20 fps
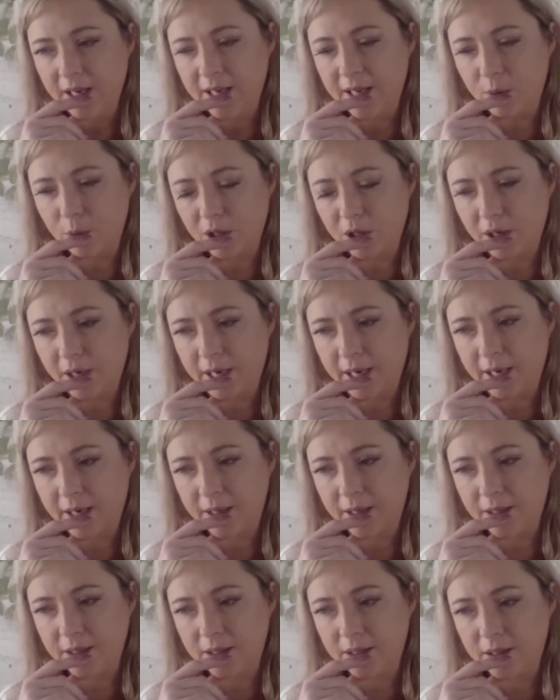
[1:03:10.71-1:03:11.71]
Now, when I
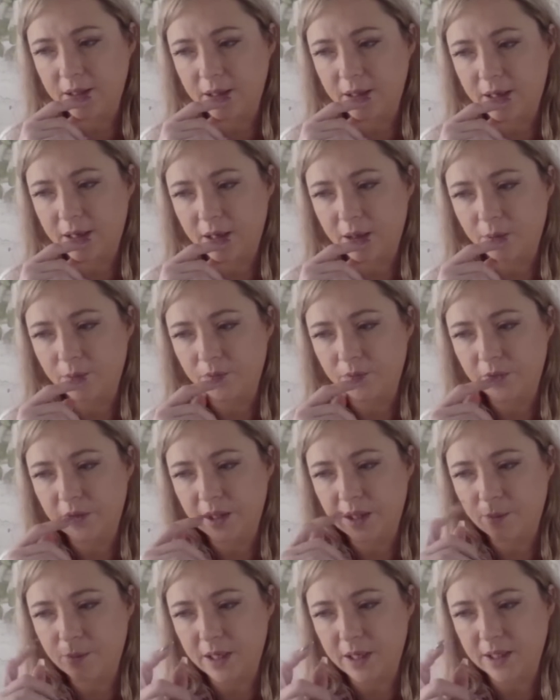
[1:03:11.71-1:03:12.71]
had
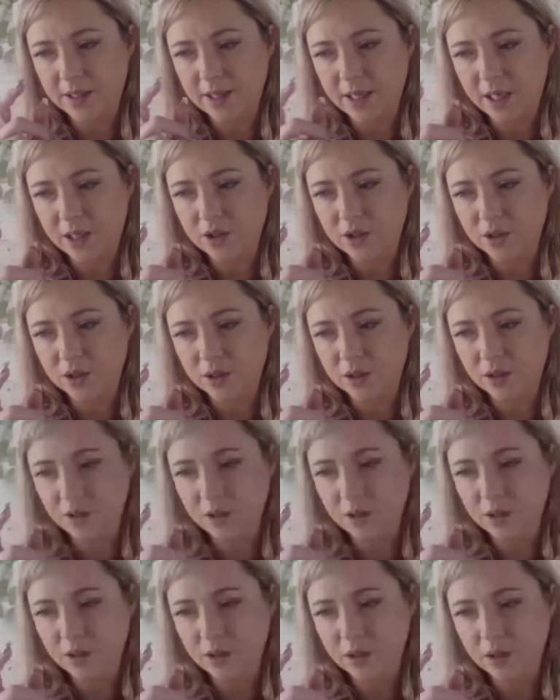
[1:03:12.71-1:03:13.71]
the
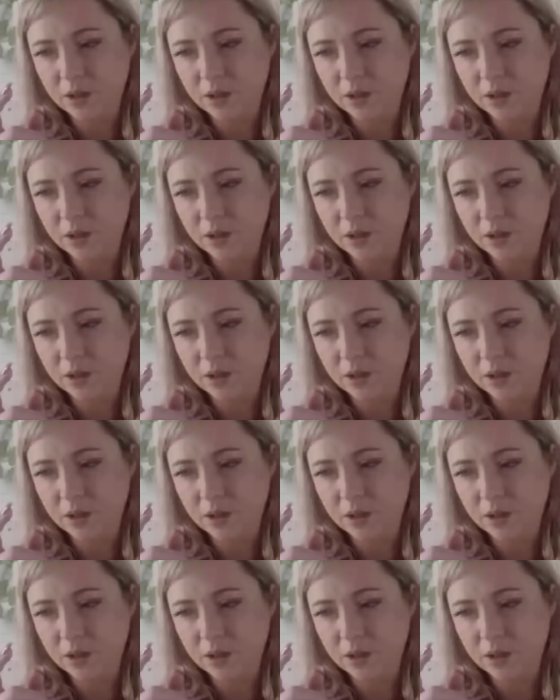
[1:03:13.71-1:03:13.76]
meditation,